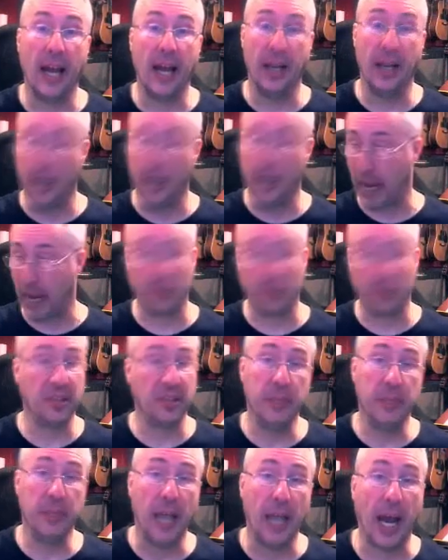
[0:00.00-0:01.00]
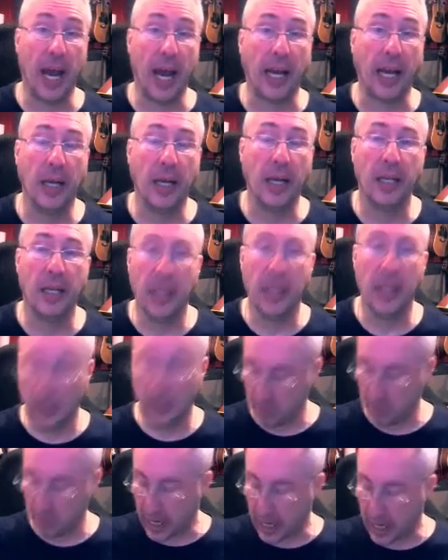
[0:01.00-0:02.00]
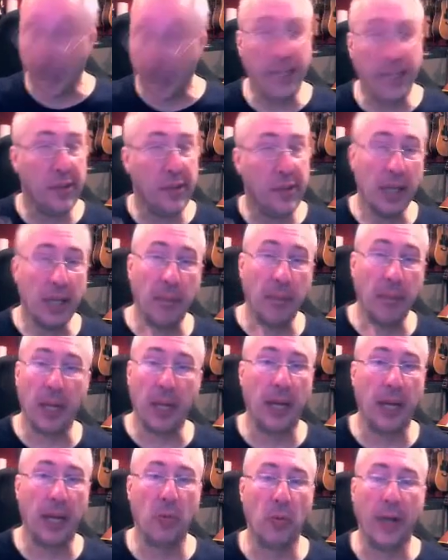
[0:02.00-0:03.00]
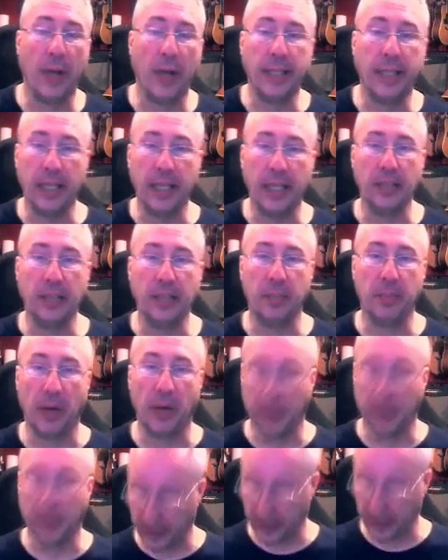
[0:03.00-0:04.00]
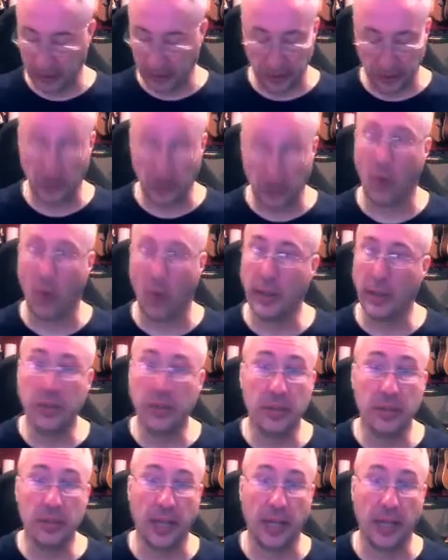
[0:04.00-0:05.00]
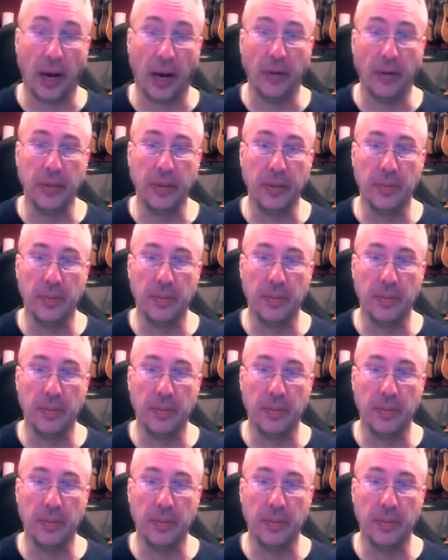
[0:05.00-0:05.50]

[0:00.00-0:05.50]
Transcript: Happens to be A. Anything I play in white keys above this is going to sound